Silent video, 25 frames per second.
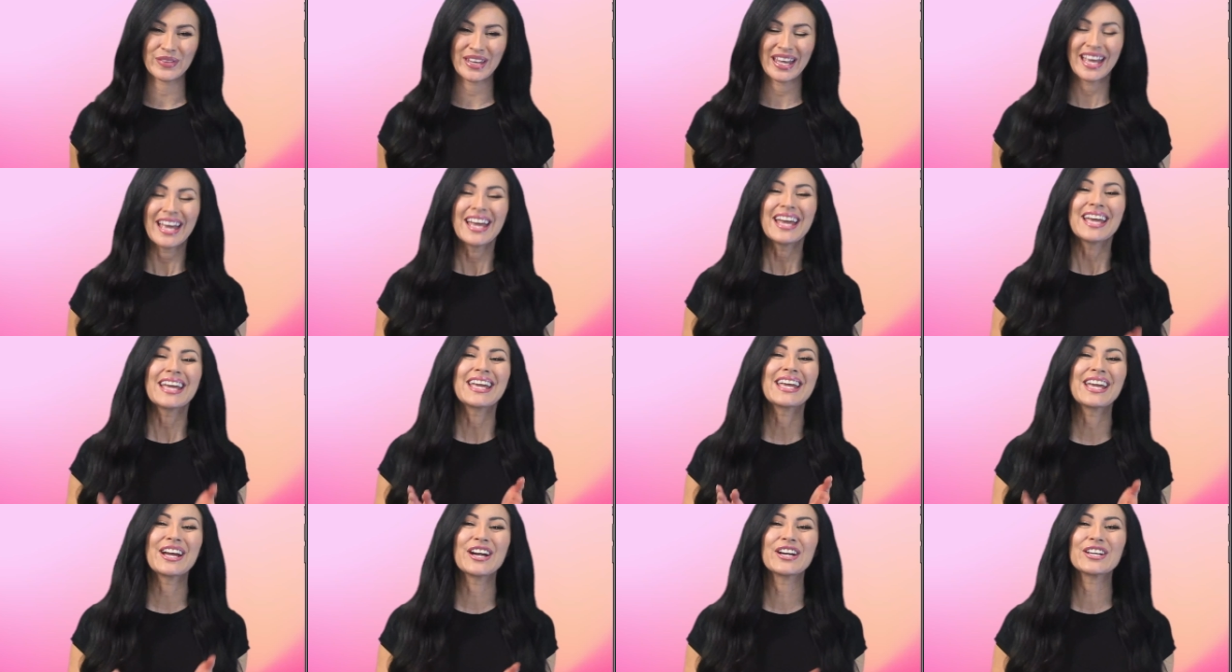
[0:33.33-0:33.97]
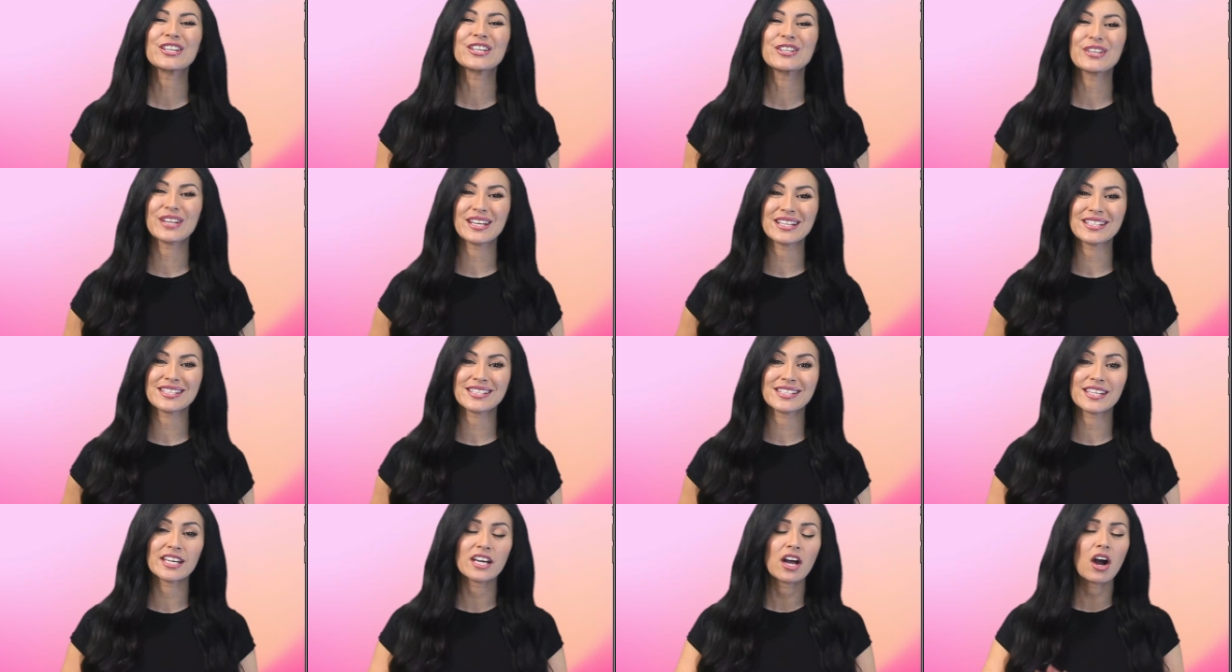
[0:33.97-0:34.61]
Here you can
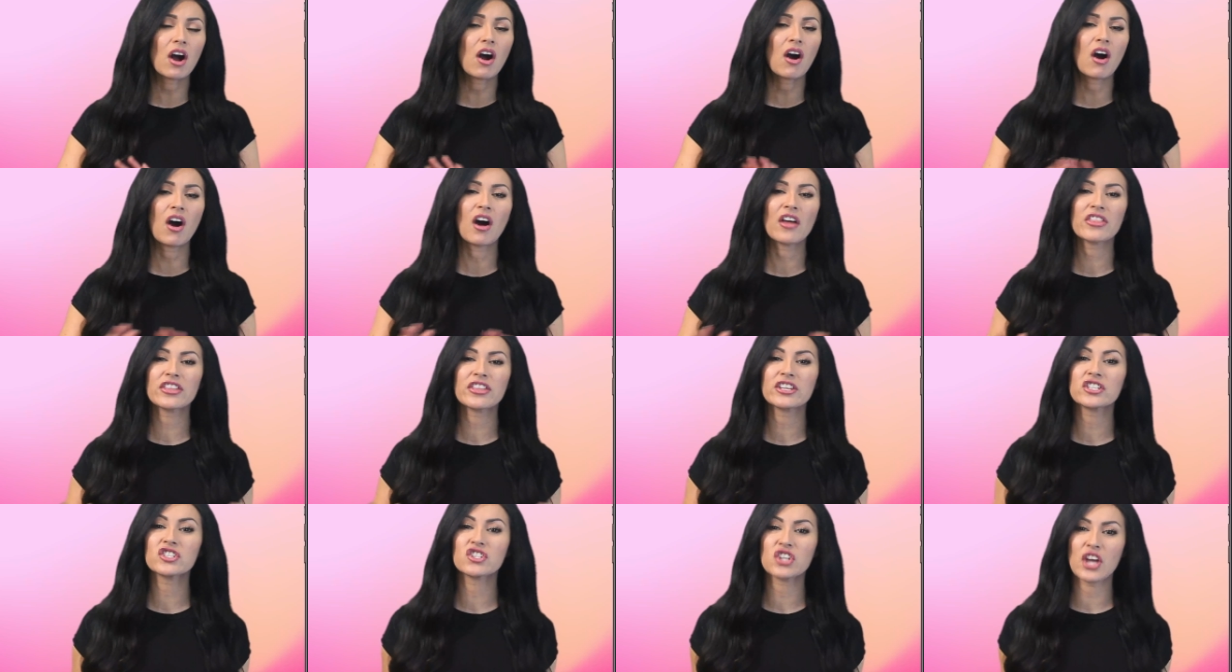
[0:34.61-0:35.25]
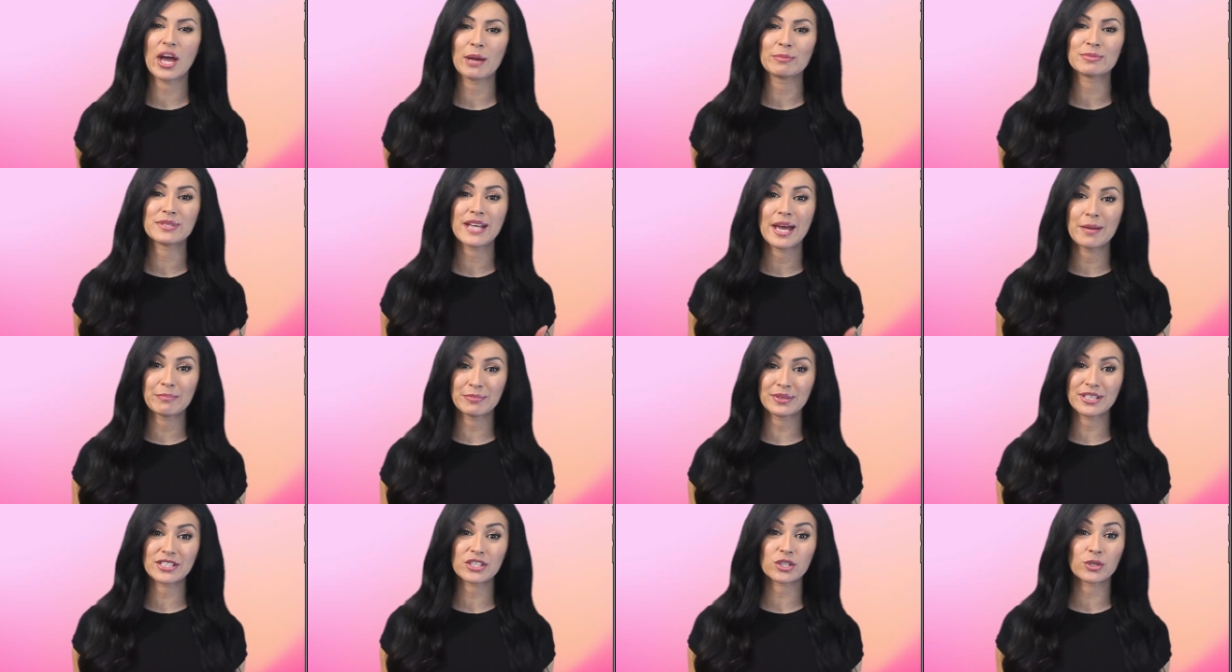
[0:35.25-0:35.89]
see all the Jam
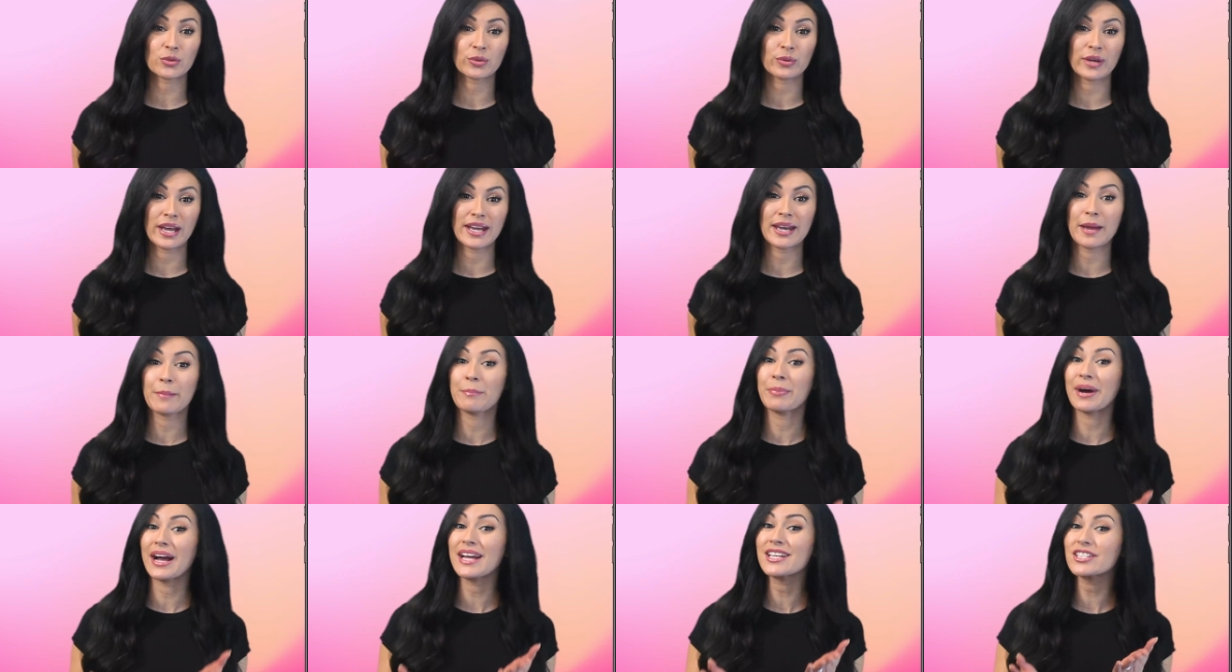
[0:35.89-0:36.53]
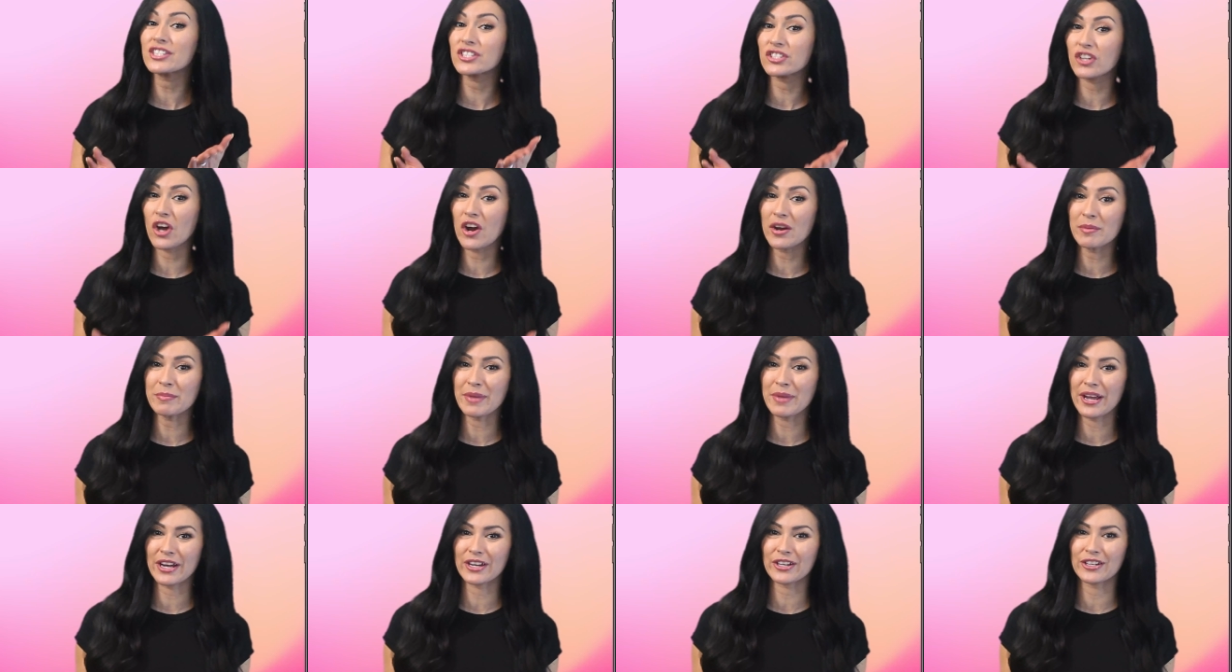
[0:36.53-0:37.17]
templates created by
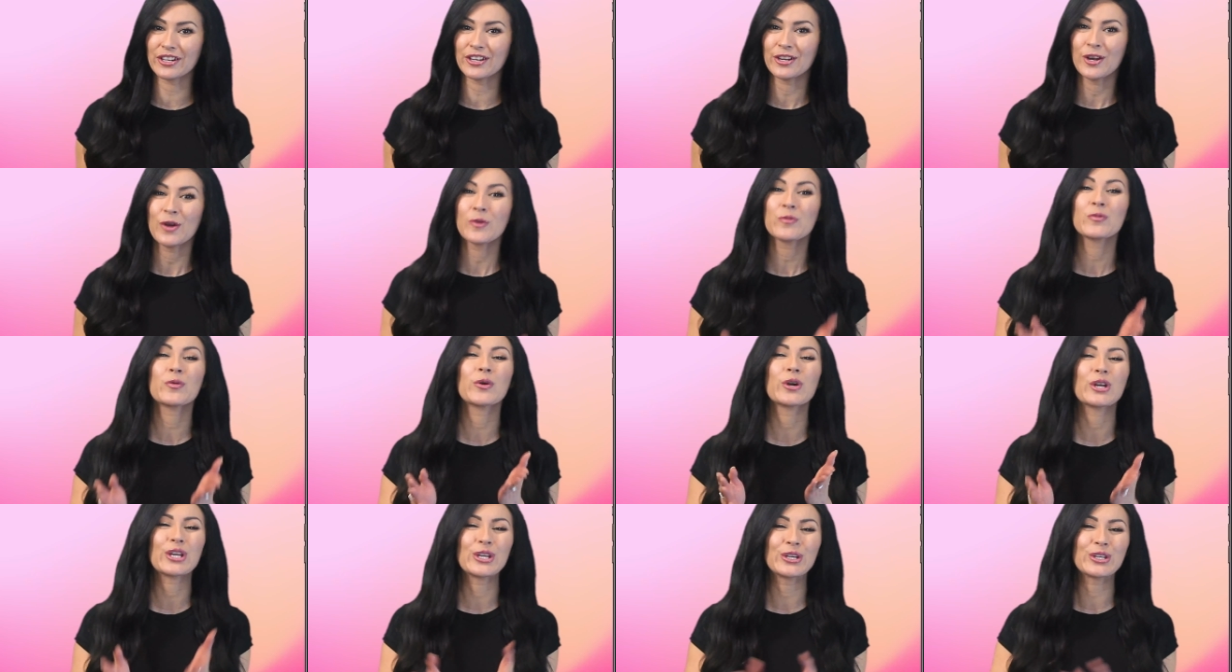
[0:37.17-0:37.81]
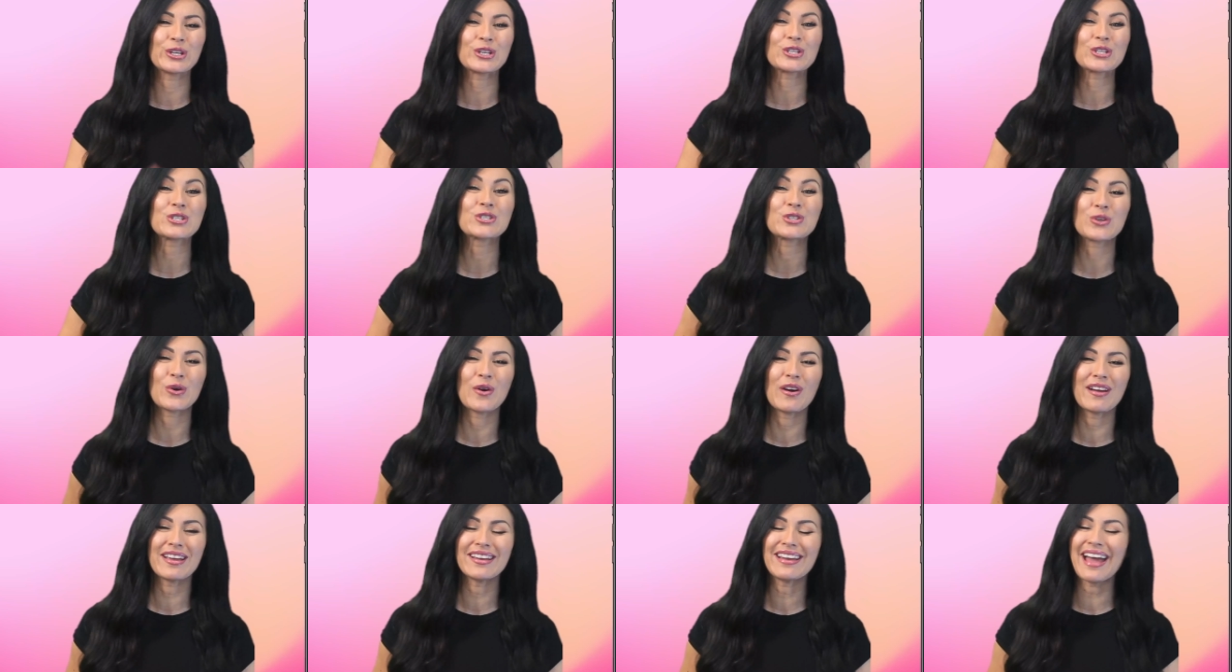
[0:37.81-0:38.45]
StarMaker for you to
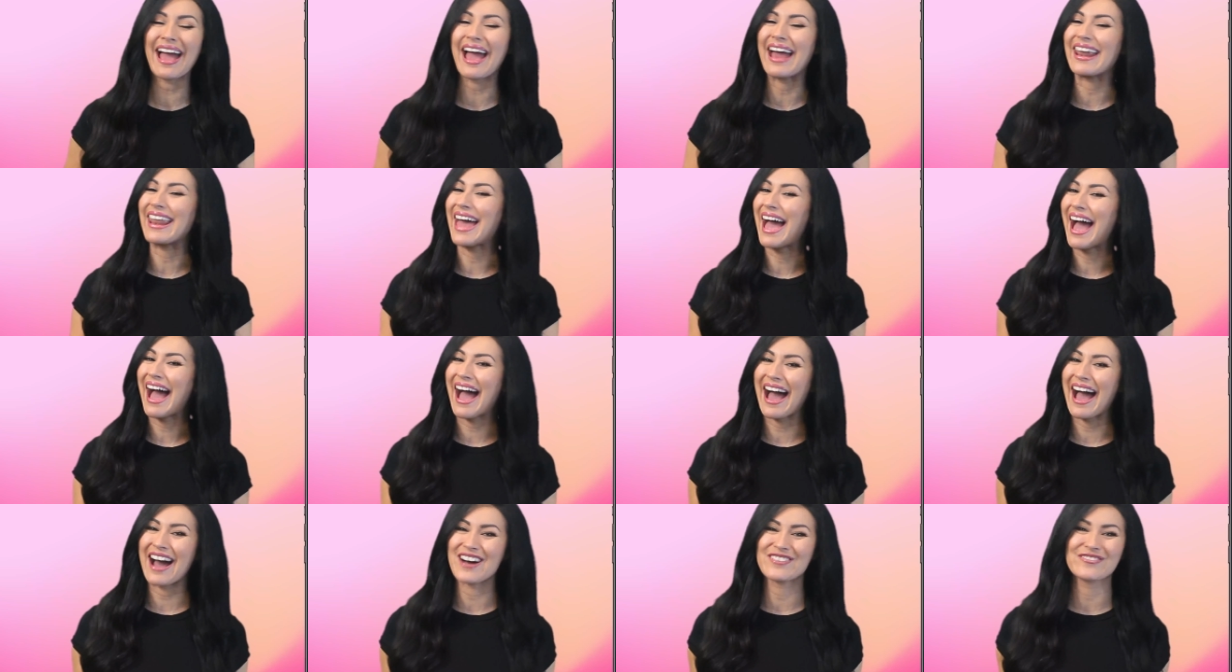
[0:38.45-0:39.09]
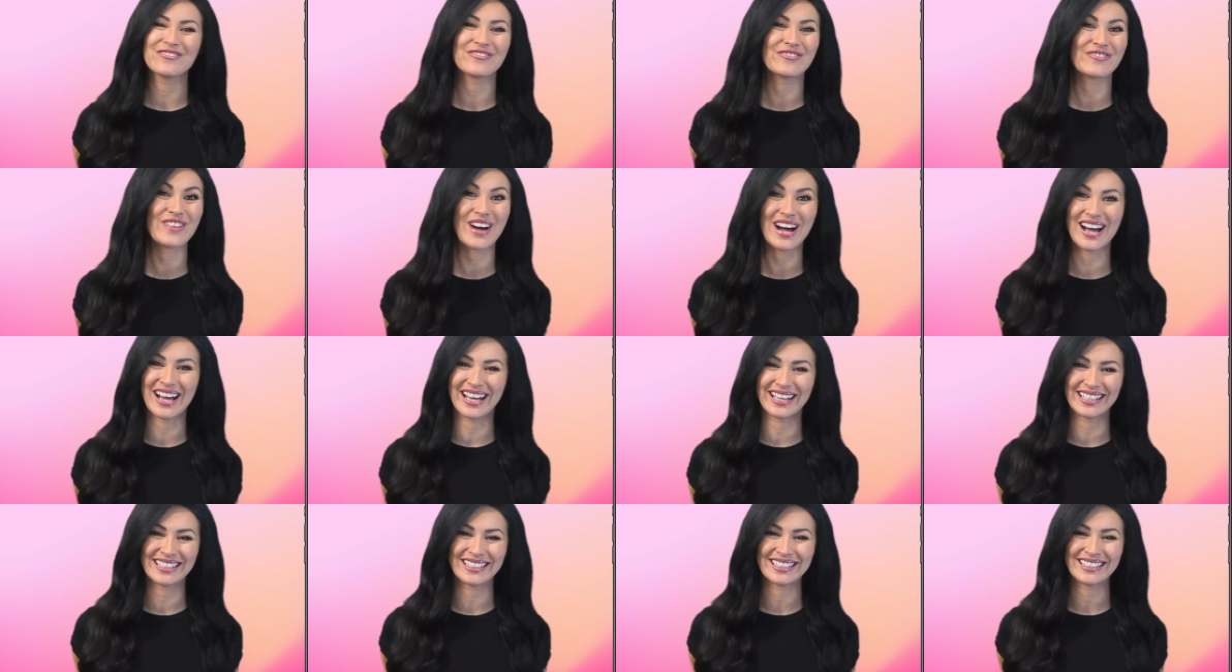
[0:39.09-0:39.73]
join and have
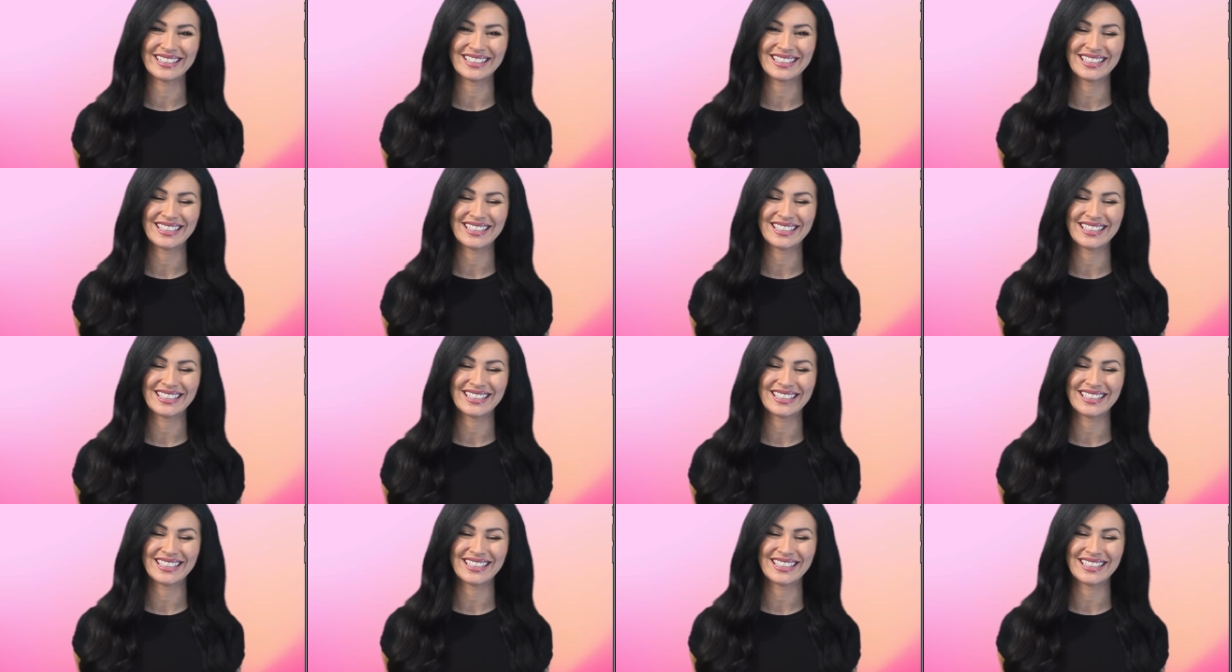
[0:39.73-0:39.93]
fun.